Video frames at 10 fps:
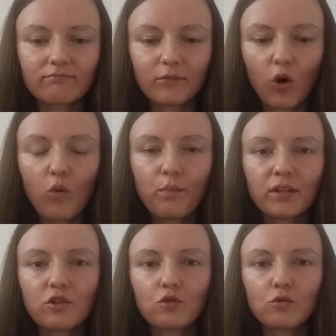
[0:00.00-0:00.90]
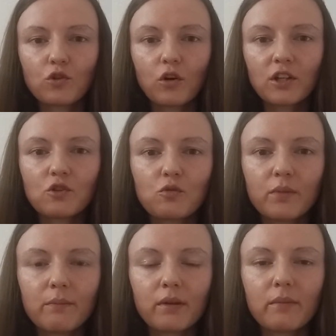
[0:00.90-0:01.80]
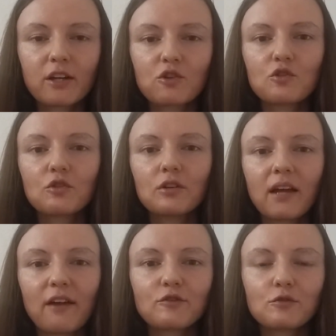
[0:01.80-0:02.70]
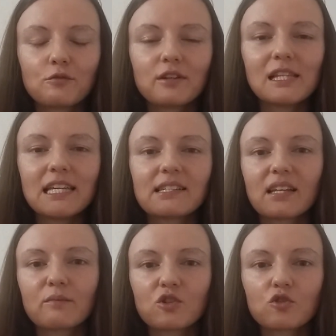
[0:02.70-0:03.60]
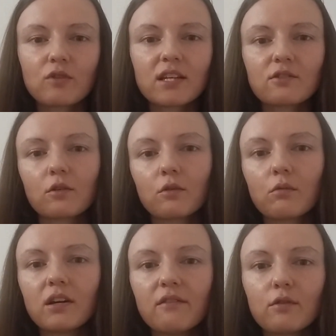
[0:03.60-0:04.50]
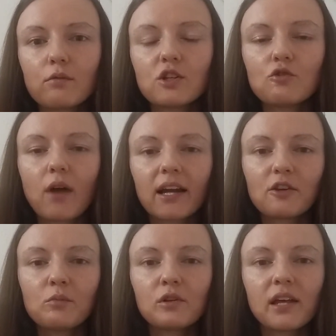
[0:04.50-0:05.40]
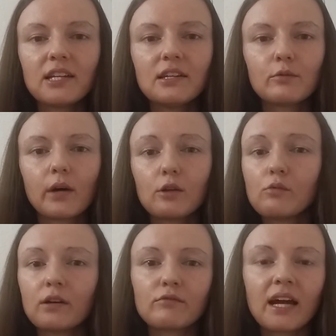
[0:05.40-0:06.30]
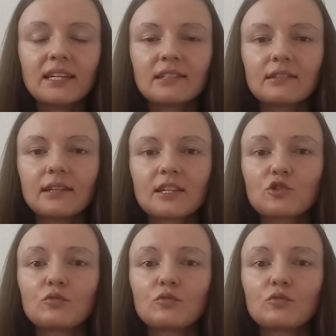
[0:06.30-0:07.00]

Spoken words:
open to talking to people, because you're going to have to release some stress or whatever which you accumulated while you were writing the test.